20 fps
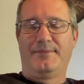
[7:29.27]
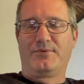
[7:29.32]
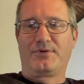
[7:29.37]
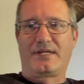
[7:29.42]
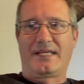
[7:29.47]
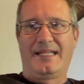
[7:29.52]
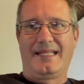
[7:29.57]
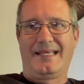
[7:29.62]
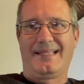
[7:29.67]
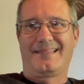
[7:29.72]

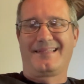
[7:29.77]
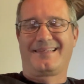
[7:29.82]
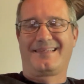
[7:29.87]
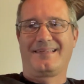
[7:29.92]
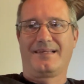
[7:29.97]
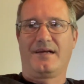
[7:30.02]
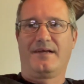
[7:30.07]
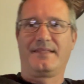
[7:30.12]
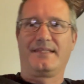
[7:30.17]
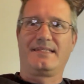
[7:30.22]
We're gonna get this
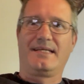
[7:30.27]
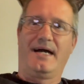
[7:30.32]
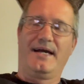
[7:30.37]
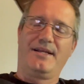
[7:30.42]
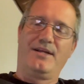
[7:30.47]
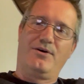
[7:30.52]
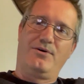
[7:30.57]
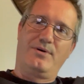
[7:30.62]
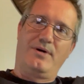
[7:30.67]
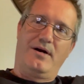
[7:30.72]
thing on the
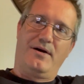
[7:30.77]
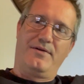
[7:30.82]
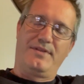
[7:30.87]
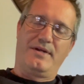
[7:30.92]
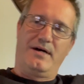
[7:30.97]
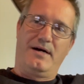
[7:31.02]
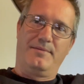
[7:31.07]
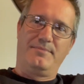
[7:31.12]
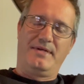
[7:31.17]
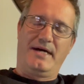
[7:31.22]
dyno, on
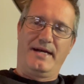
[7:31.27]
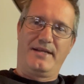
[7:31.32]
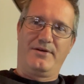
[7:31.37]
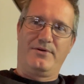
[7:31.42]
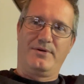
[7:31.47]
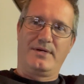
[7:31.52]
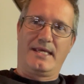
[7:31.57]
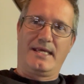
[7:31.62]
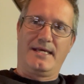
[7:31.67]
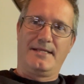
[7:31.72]
the hub
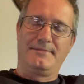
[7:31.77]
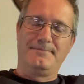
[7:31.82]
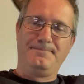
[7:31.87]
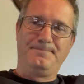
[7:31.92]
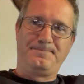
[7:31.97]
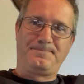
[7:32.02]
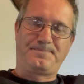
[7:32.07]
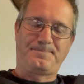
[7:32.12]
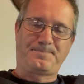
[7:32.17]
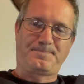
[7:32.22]
dyno again,